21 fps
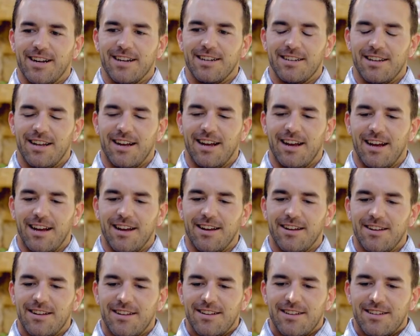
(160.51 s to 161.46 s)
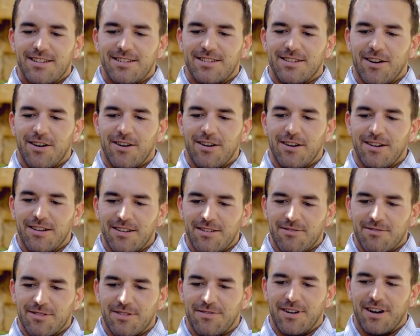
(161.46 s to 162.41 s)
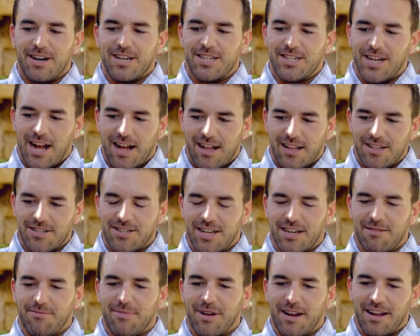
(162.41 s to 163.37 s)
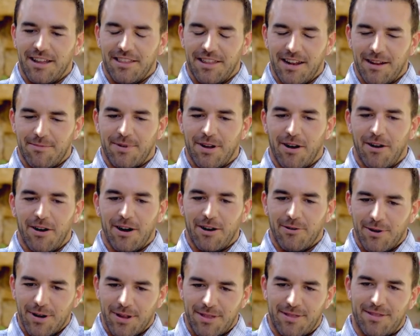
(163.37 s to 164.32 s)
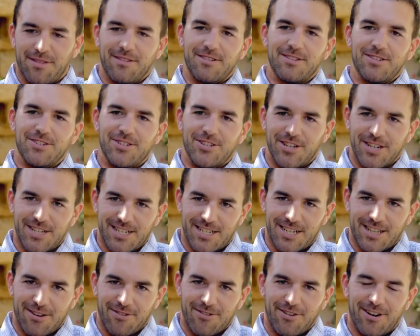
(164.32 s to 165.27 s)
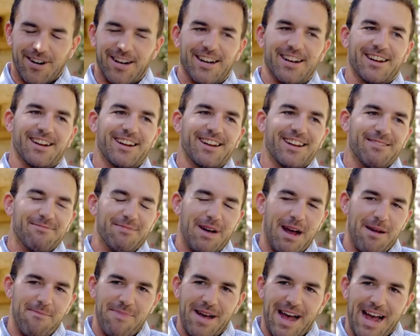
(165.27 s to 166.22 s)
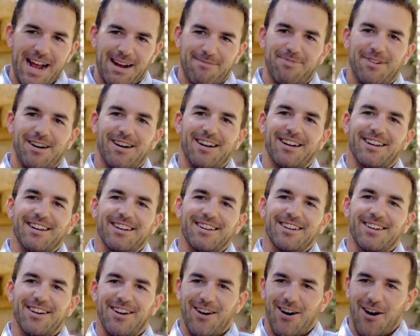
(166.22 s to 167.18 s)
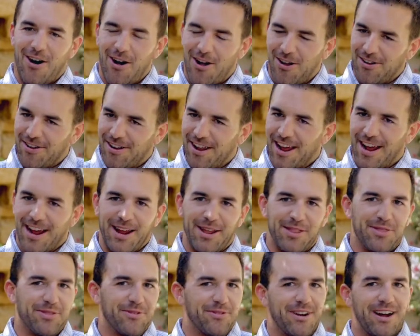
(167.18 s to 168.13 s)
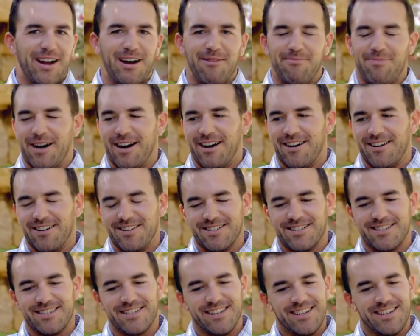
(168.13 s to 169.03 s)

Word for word: And uh, so it, it was very challenging, but I ended up going with just the ring in my back pocket all day throughout Paris.